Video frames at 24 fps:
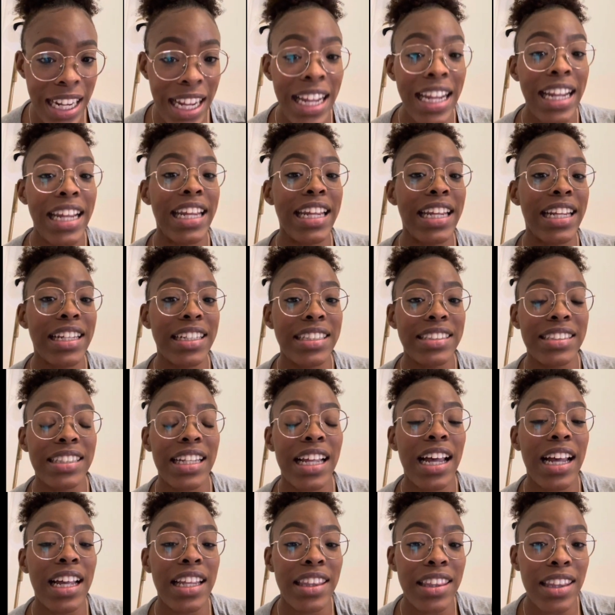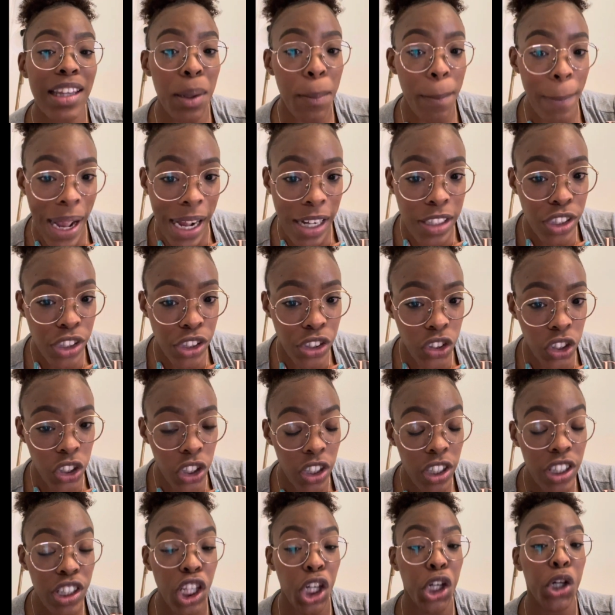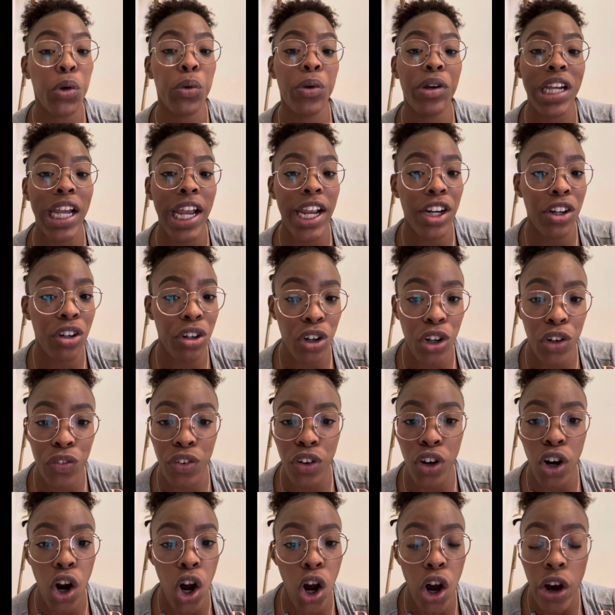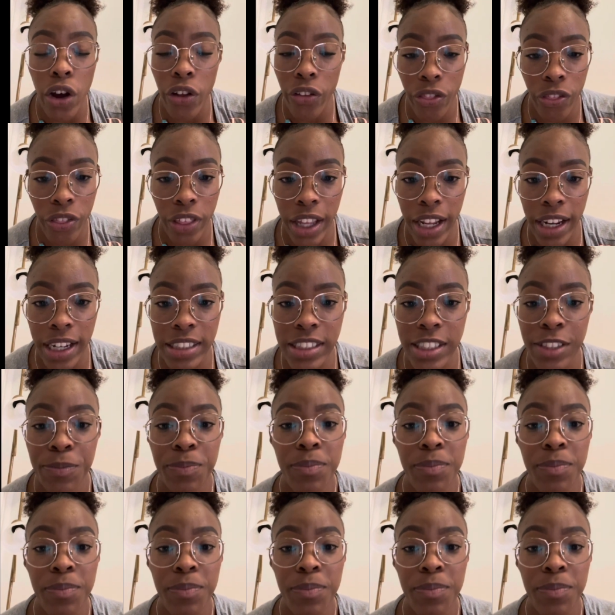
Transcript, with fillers: He is the master, the creator over all things.